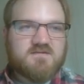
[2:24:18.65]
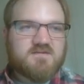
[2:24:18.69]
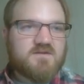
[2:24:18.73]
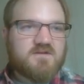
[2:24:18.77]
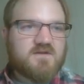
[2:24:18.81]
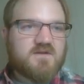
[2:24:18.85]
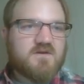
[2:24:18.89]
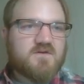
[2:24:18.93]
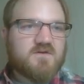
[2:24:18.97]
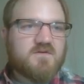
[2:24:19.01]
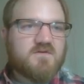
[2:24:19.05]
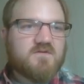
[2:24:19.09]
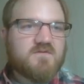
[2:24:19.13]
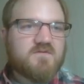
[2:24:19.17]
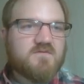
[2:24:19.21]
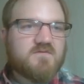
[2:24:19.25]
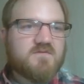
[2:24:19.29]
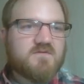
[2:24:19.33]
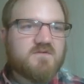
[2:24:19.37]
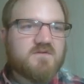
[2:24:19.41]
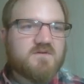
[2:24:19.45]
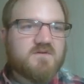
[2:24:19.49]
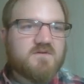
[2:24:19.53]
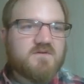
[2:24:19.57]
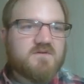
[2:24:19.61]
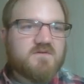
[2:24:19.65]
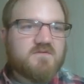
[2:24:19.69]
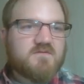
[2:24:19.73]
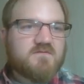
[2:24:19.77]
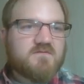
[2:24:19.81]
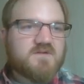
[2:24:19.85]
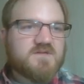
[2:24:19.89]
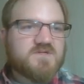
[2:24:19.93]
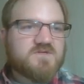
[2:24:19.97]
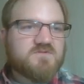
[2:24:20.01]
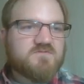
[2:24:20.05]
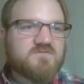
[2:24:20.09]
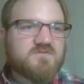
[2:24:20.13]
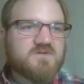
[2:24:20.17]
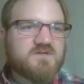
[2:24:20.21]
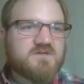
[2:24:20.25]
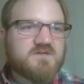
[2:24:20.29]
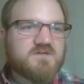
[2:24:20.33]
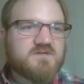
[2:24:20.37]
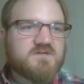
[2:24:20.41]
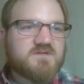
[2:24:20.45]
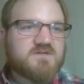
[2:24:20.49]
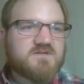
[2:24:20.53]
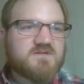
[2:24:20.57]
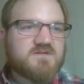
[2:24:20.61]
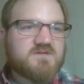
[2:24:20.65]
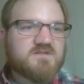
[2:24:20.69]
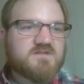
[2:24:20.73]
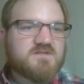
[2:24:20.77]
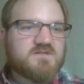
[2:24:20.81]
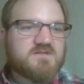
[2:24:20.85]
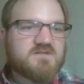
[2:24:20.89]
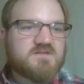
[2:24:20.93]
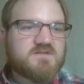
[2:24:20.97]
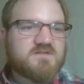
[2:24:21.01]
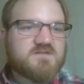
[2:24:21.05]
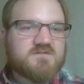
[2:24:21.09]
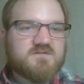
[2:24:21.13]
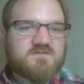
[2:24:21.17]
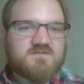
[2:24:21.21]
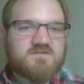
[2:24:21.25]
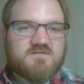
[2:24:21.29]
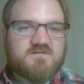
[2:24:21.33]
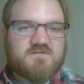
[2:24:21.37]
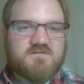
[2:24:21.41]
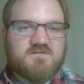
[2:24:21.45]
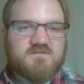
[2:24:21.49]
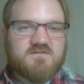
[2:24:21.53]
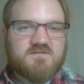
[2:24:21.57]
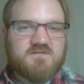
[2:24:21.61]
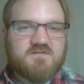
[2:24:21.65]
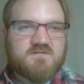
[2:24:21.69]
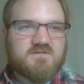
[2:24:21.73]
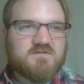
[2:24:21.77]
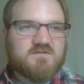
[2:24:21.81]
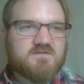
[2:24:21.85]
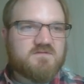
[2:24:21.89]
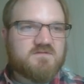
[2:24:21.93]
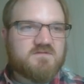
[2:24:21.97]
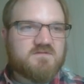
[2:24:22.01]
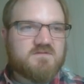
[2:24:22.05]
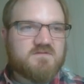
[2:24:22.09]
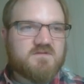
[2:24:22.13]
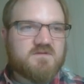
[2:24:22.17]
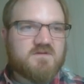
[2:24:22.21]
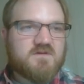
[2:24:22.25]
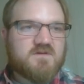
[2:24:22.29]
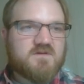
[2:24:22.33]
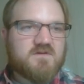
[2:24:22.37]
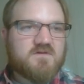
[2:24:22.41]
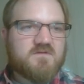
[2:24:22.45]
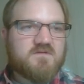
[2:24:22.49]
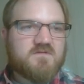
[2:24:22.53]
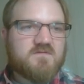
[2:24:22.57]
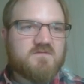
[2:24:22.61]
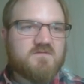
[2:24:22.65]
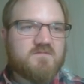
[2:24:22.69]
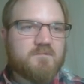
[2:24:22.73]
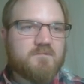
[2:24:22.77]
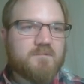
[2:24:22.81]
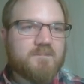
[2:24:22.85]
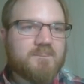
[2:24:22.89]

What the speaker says: no, which was no,